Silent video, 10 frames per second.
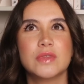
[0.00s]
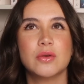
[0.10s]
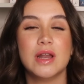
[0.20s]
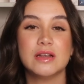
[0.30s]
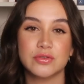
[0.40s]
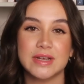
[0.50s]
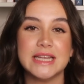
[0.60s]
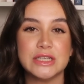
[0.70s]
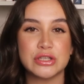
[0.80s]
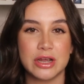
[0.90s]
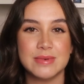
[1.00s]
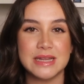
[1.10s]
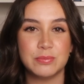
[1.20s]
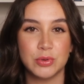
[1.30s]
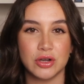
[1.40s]
when I was reading so
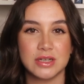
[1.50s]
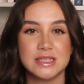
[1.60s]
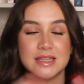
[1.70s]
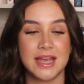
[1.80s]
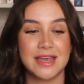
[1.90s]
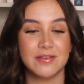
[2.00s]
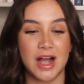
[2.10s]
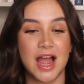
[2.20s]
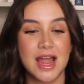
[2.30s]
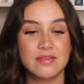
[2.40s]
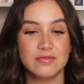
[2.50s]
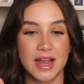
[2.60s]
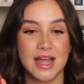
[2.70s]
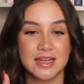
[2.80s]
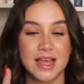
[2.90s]
many books that if I
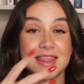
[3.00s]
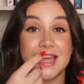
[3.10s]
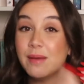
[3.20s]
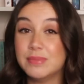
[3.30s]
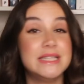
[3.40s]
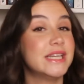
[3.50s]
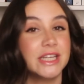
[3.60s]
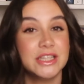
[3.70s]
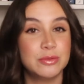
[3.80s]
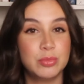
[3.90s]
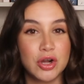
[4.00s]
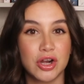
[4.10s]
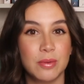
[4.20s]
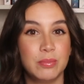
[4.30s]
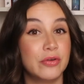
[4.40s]
read that particular
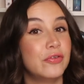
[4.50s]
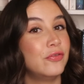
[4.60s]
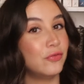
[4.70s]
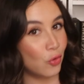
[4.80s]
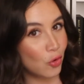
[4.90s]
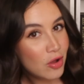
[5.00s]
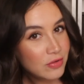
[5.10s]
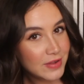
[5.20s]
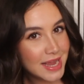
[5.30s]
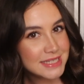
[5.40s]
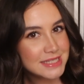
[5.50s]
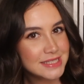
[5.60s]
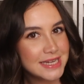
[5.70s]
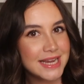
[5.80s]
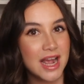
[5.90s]
book before
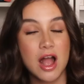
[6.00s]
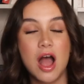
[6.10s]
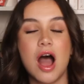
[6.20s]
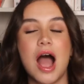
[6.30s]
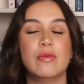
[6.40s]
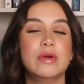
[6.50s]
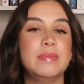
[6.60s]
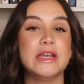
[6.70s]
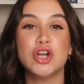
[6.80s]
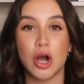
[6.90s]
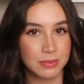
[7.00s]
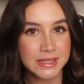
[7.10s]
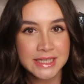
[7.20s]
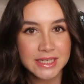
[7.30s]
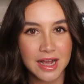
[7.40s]
fantasy, I would be
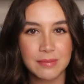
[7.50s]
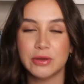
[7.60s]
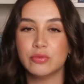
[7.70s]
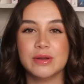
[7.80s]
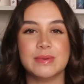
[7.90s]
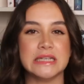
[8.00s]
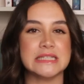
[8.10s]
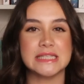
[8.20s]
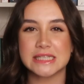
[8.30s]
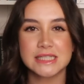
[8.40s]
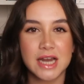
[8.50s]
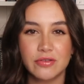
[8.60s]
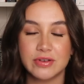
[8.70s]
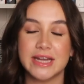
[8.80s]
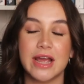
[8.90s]
gobbling it up. It would have been a
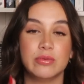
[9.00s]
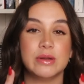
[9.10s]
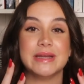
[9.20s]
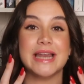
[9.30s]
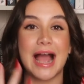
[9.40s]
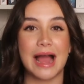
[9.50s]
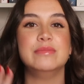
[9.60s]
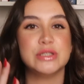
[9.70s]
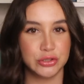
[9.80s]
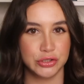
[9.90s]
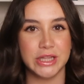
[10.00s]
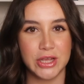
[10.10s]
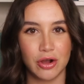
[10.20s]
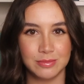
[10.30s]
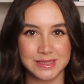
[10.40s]
6-star read. I would have been
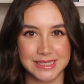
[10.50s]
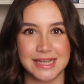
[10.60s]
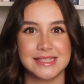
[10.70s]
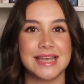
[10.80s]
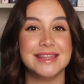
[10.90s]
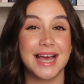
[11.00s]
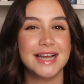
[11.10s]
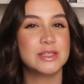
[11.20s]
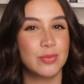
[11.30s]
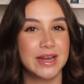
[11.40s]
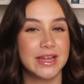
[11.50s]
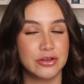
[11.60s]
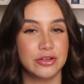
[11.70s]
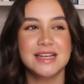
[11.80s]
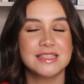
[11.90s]
absolutely obsessed, and that's when I
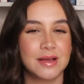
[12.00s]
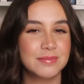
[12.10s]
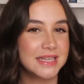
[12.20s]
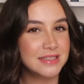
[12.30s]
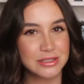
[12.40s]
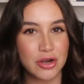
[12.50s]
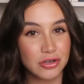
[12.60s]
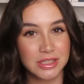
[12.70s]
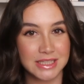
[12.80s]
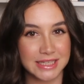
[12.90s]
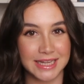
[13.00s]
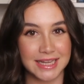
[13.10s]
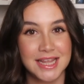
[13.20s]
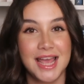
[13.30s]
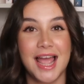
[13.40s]
knew something's not clicking